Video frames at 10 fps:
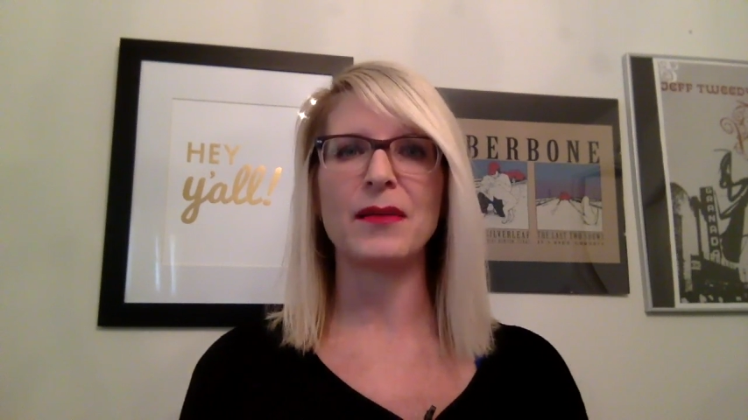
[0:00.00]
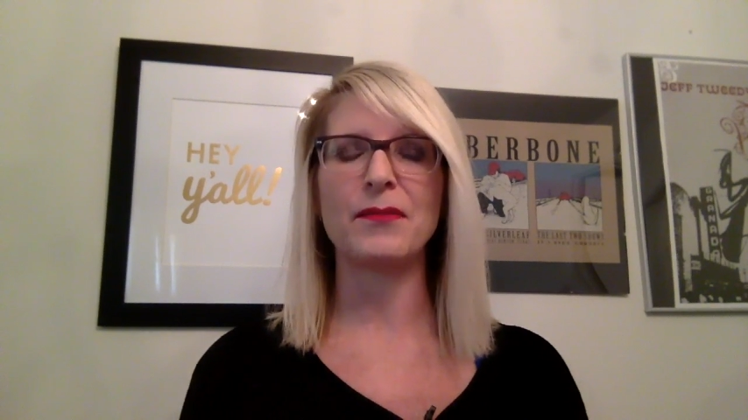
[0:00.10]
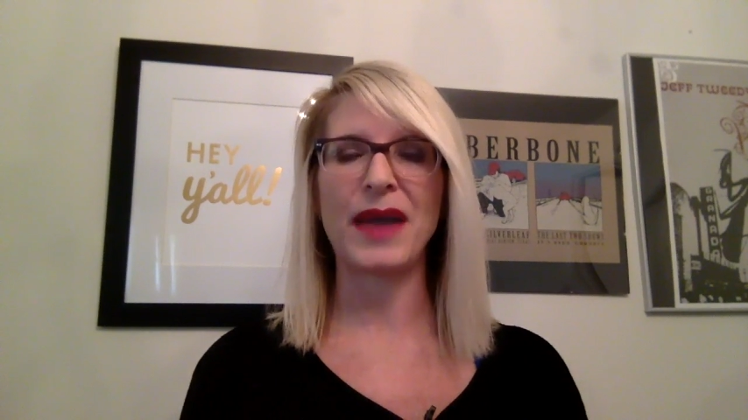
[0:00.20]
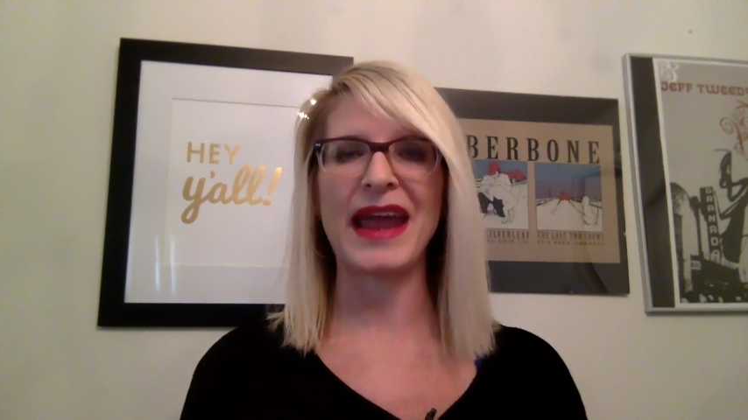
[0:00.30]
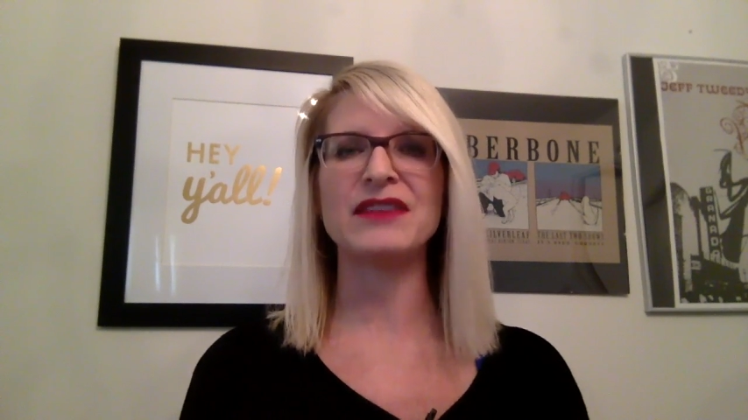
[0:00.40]

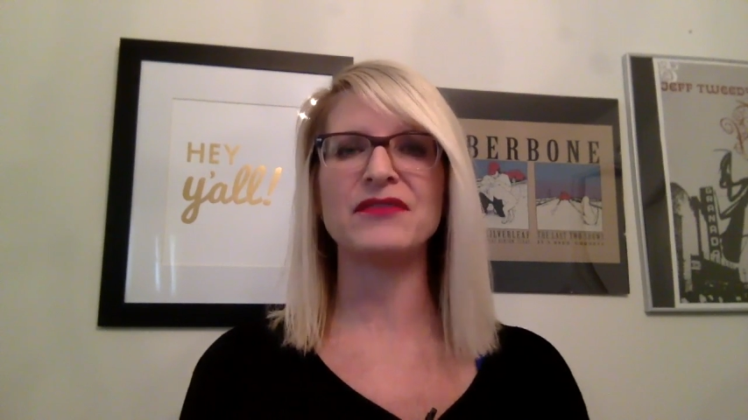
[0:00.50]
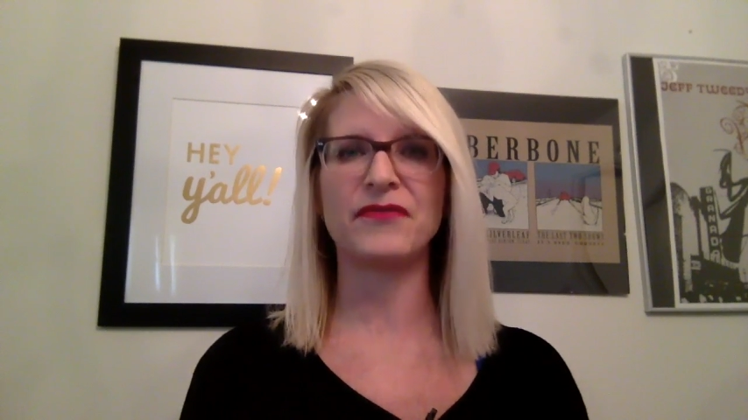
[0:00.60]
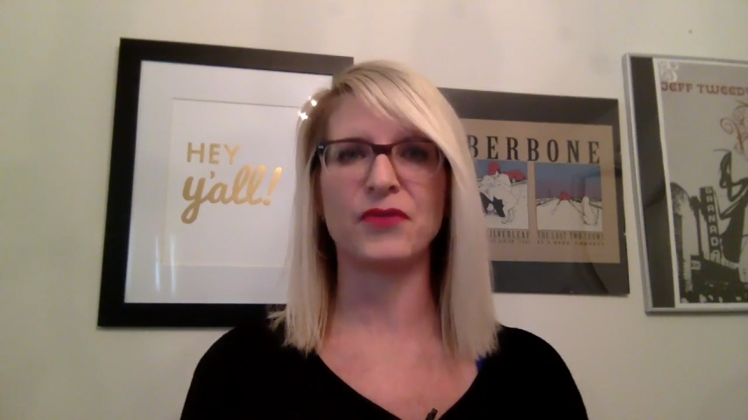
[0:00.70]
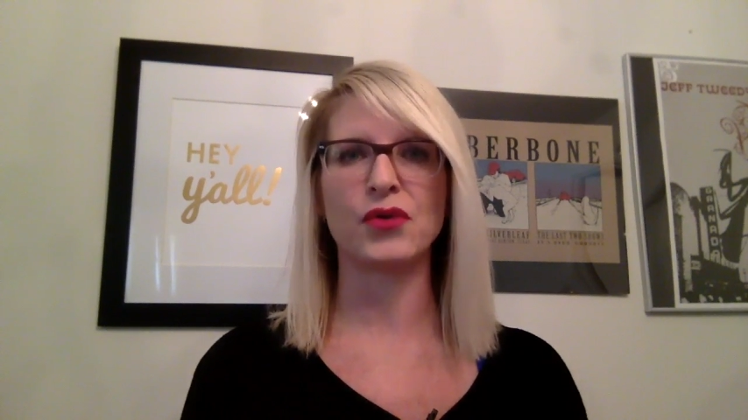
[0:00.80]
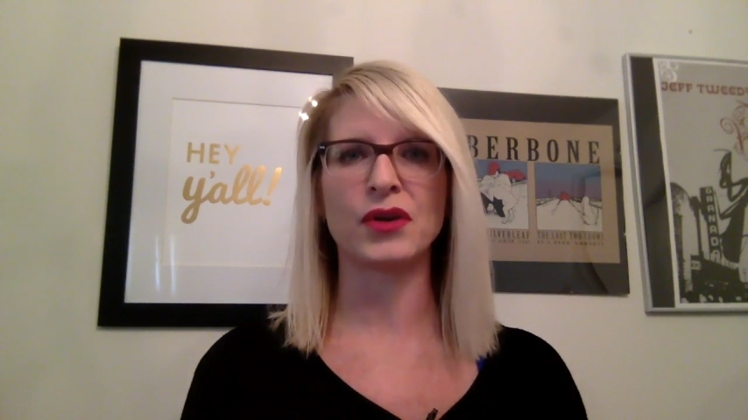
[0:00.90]
paid
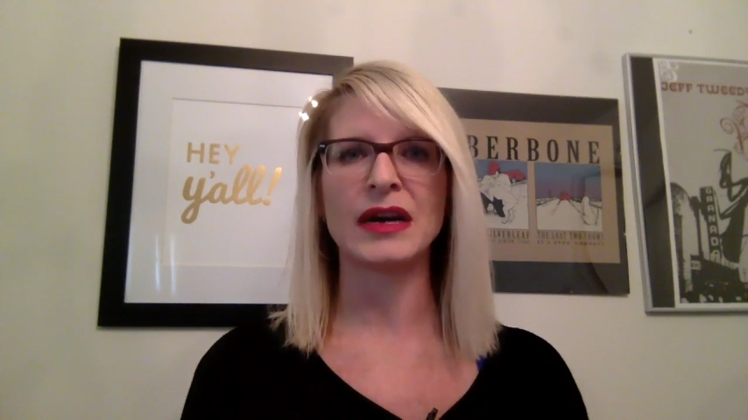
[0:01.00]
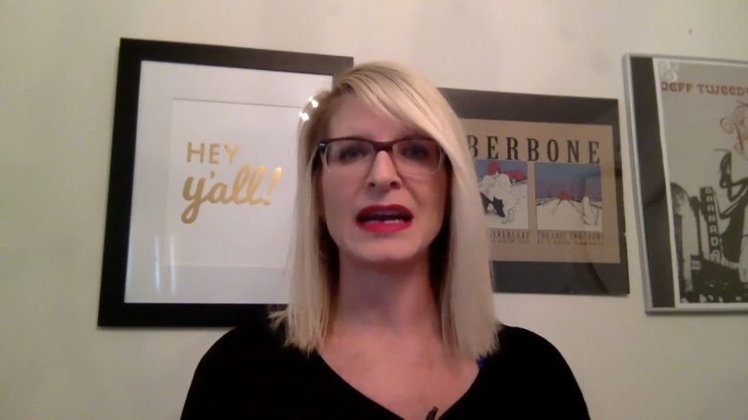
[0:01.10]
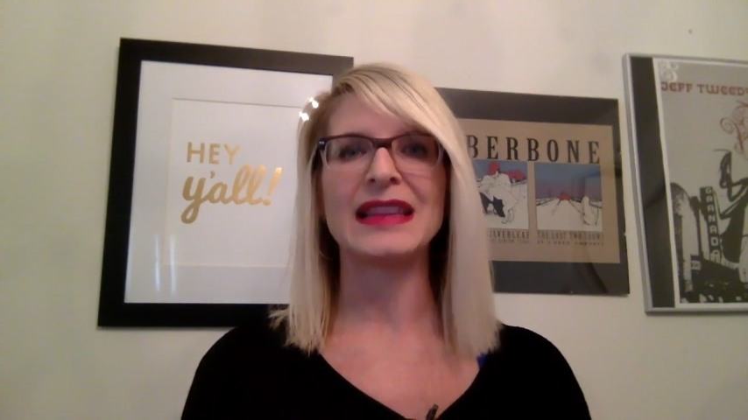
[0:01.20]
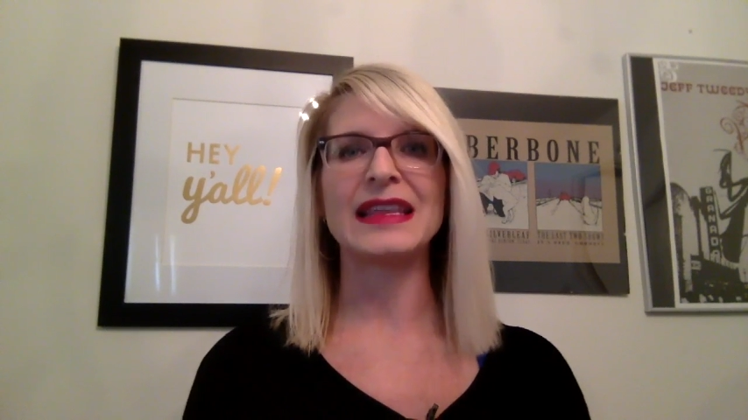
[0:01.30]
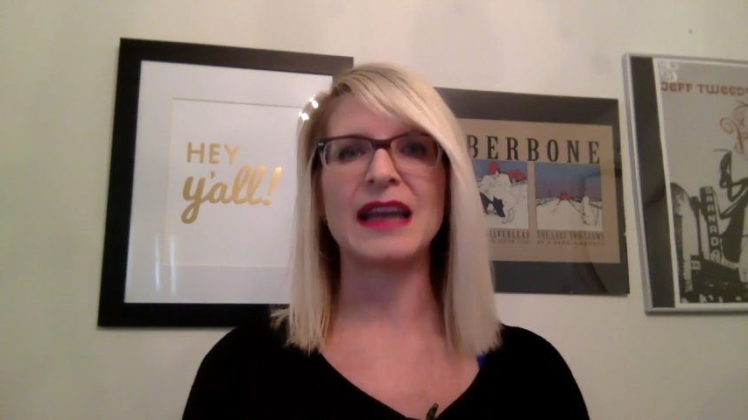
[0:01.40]
for
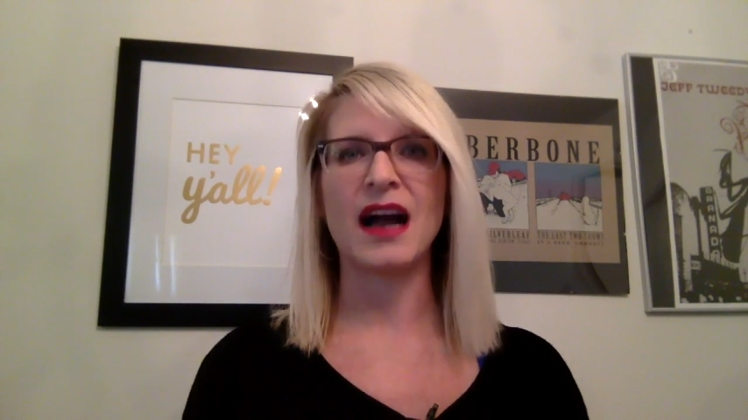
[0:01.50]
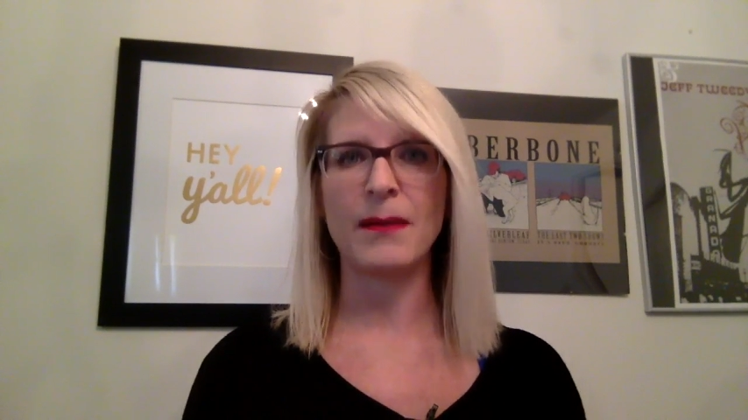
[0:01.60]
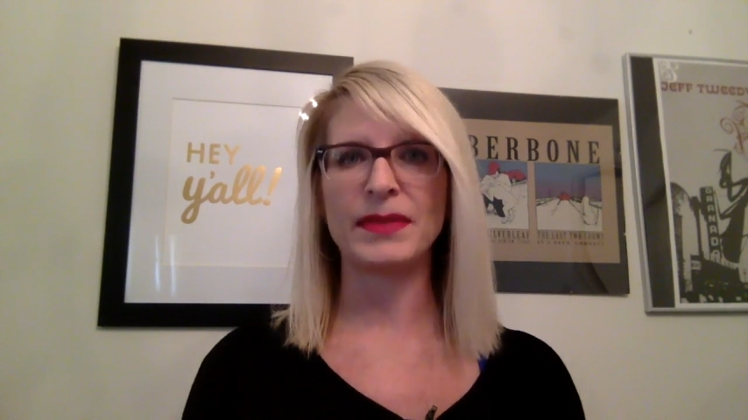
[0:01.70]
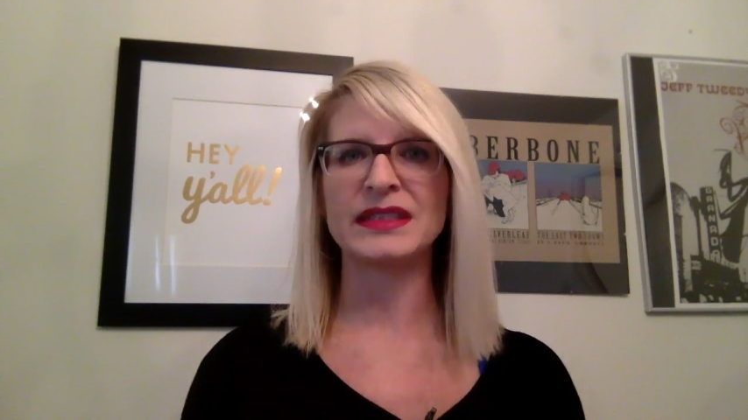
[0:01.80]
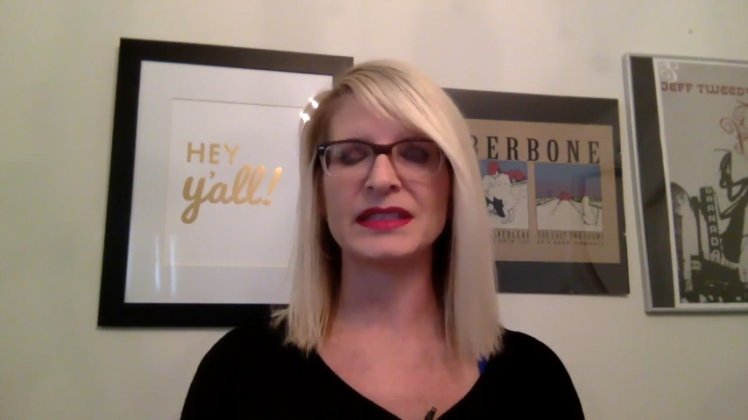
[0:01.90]
the
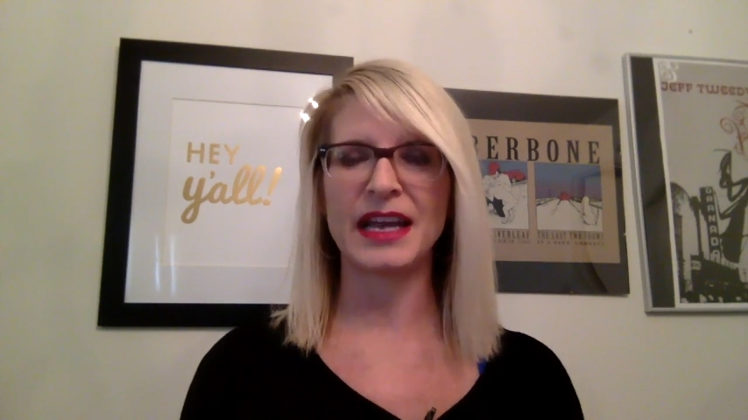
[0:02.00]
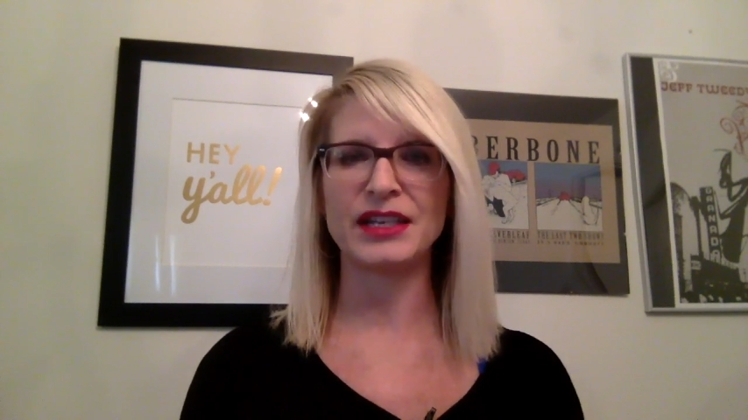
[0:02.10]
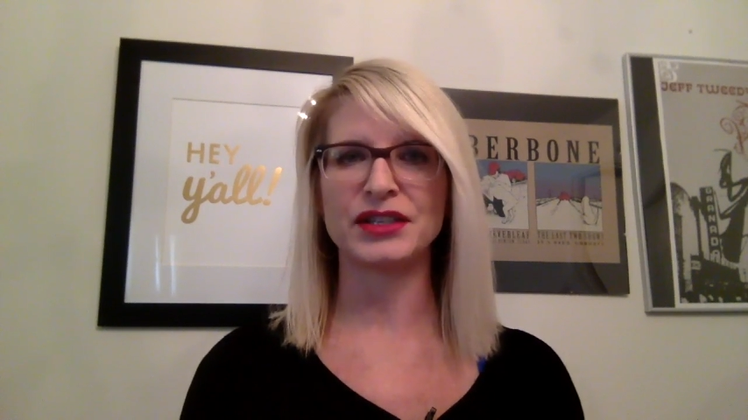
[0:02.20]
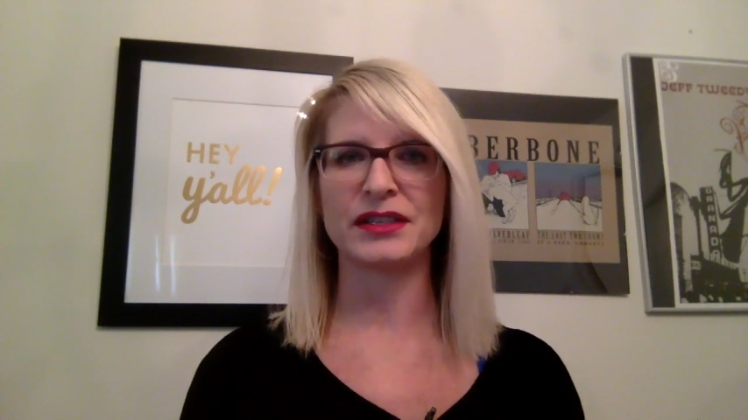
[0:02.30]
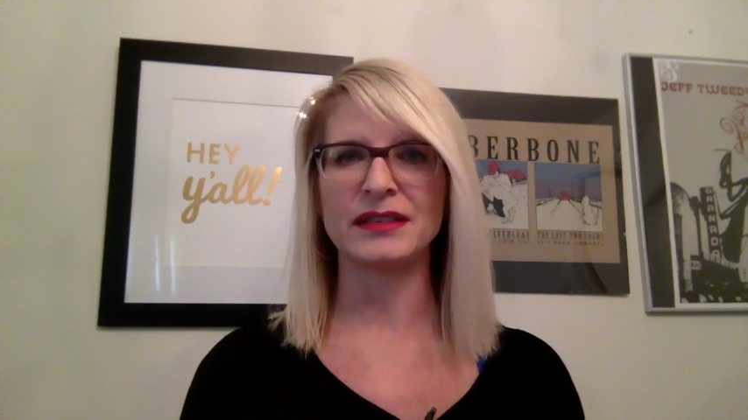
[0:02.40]

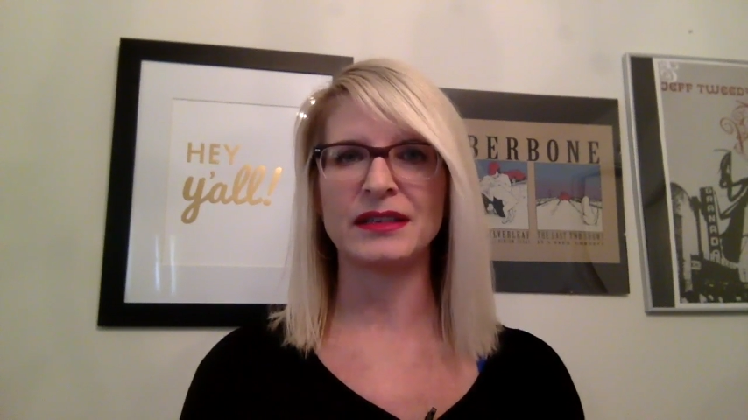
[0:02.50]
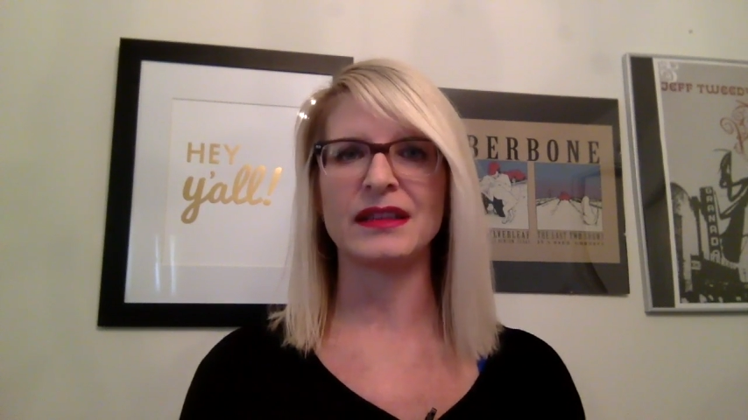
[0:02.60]
compensation